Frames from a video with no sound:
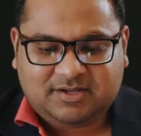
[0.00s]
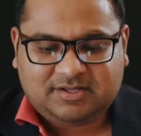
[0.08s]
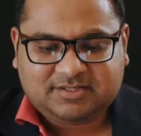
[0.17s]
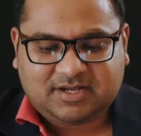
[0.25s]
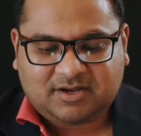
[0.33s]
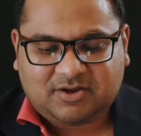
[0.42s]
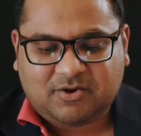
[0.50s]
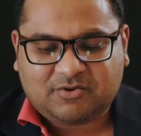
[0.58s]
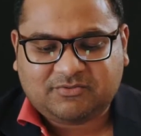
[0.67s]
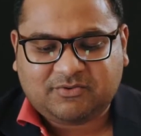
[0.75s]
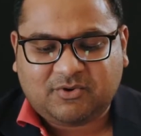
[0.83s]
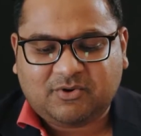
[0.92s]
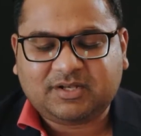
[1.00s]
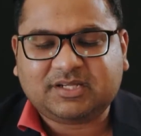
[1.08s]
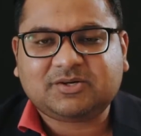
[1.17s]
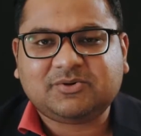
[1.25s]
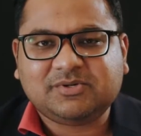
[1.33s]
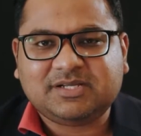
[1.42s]
to account for all the
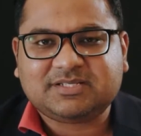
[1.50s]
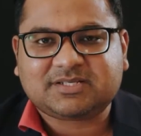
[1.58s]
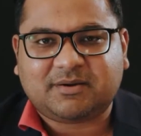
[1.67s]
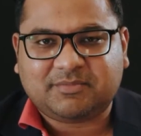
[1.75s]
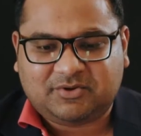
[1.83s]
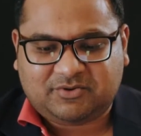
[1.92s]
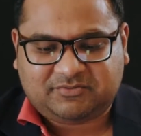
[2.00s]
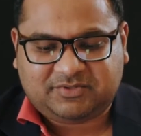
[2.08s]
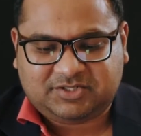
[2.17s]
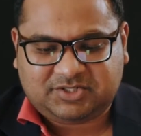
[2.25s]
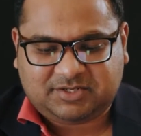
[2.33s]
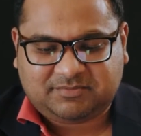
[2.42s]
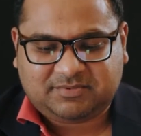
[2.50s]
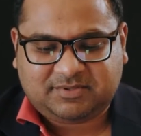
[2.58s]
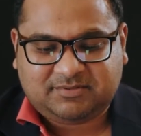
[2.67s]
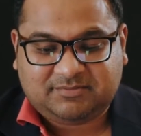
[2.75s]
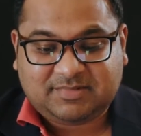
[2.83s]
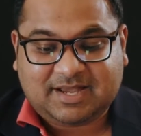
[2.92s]
coolies coming off the ship,
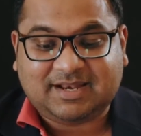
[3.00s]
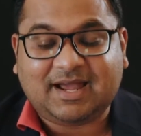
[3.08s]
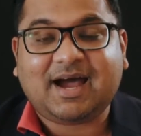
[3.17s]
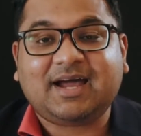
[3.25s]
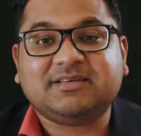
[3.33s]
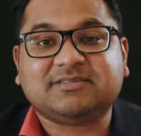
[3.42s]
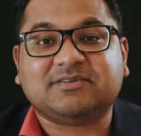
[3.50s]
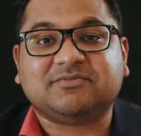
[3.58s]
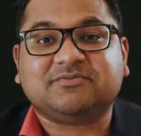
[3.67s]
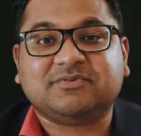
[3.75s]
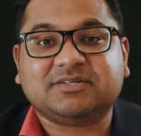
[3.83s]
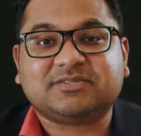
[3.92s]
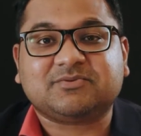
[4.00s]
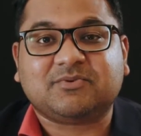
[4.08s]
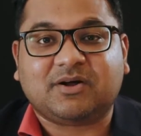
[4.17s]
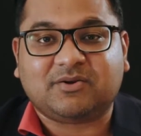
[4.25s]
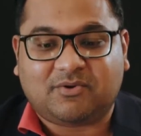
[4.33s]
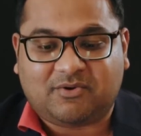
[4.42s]
and I is the first
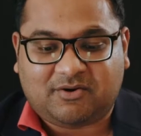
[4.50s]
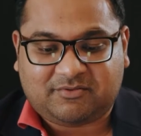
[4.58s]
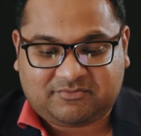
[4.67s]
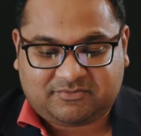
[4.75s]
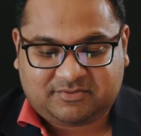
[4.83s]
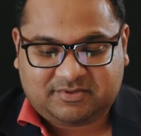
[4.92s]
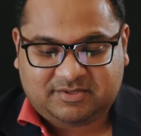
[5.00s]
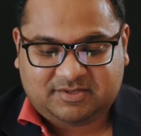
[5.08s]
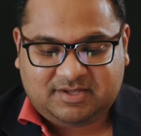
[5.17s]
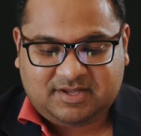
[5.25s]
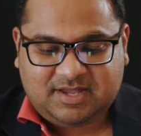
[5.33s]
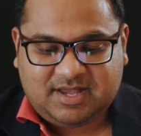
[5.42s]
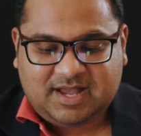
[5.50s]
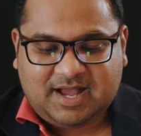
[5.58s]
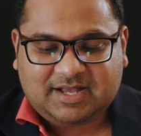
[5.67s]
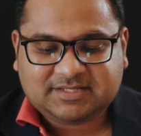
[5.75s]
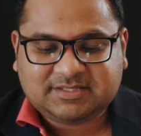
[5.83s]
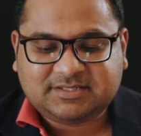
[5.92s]
one off.
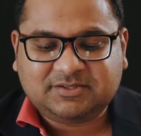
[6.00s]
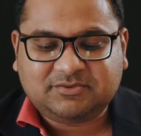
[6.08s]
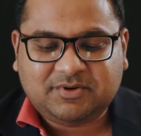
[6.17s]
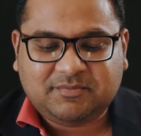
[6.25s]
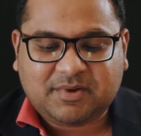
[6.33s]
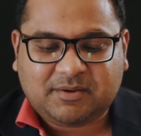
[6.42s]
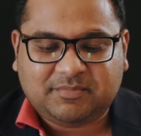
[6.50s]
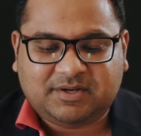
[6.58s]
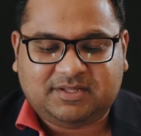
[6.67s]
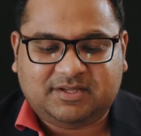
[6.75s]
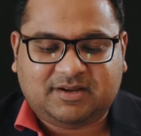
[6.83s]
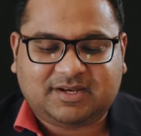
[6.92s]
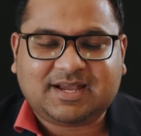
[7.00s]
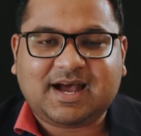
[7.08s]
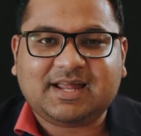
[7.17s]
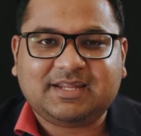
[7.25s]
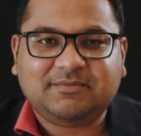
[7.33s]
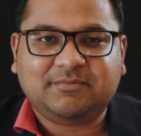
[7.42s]
I still remember the
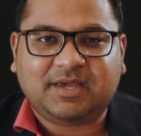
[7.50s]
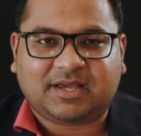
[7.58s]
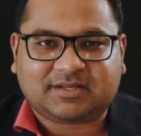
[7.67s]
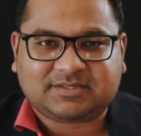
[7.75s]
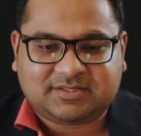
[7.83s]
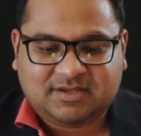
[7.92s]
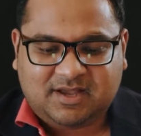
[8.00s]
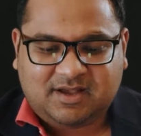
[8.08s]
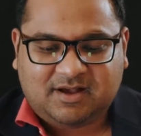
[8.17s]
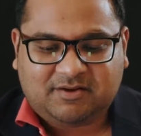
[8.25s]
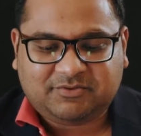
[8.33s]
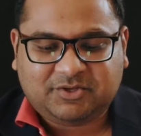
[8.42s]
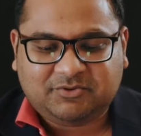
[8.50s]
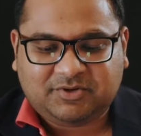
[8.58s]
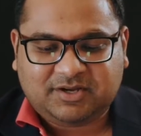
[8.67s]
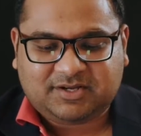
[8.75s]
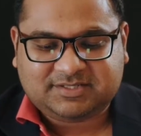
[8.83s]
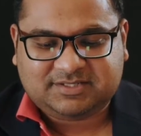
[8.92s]
uncanny mix of
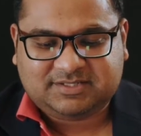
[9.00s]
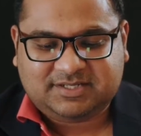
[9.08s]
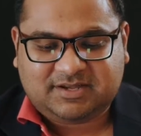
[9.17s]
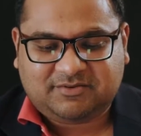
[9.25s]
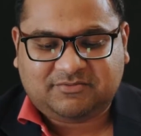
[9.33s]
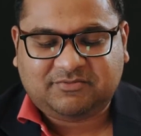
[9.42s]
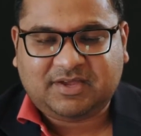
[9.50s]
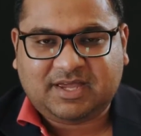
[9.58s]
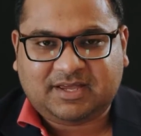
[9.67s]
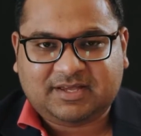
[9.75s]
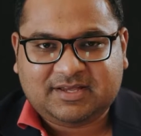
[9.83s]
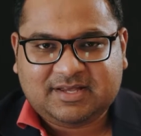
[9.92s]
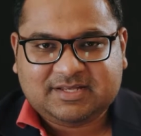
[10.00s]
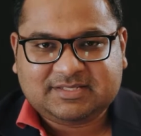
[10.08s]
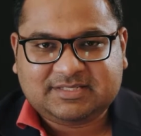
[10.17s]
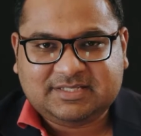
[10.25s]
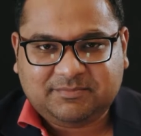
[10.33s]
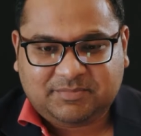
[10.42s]
curiosity and fear
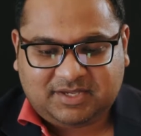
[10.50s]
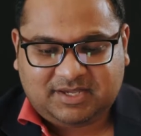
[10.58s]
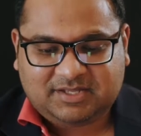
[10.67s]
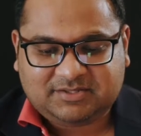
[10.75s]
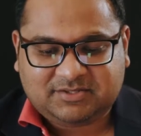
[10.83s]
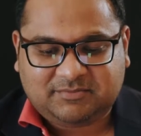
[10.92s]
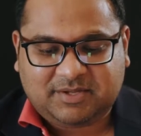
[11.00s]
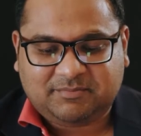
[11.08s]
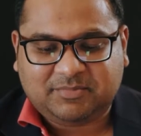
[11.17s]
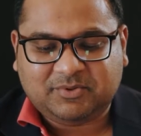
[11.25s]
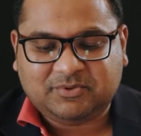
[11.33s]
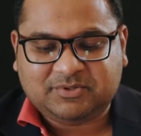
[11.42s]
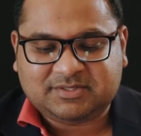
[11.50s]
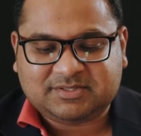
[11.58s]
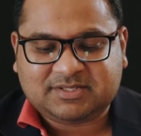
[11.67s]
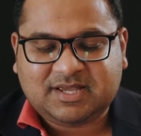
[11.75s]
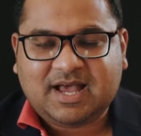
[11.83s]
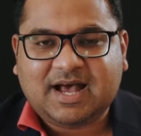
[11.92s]
seeping into my bones
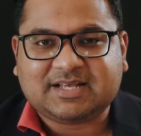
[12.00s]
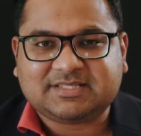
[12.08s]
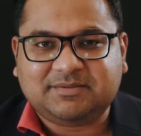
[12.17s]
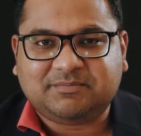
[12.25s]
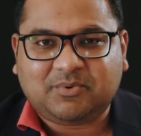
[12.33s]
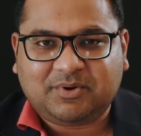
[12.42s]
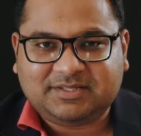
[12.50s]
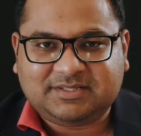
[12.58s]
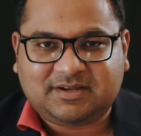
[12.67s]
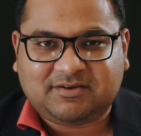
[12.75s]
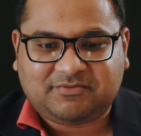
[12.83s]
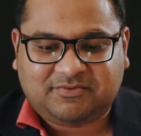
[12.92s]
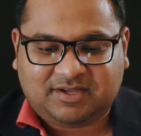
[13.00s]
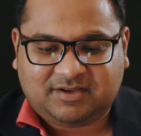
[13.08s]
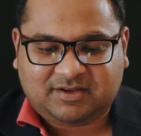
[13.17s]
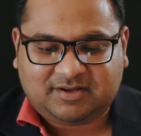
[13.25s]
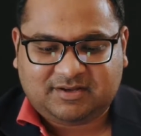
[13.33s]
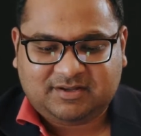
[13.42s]
as he pointed a
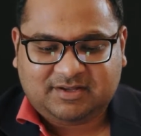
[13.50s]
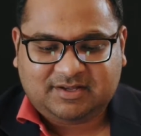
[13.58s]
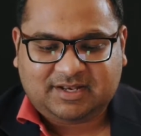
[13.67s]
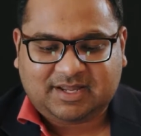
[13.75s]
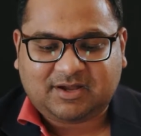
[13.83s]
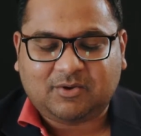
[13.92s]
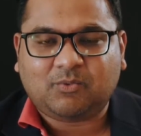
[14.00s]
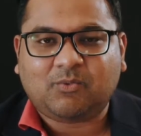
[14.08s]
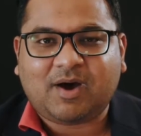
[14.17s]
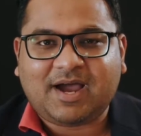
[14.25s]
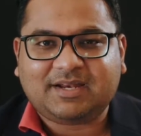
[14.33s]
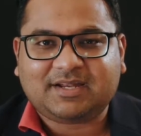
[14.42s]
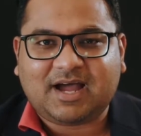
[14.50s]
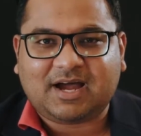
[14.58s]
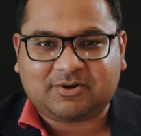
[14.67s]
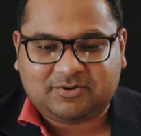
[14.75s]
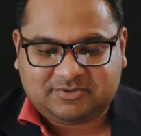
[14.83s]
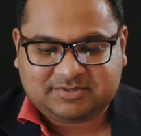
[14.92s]
finger like a white arrow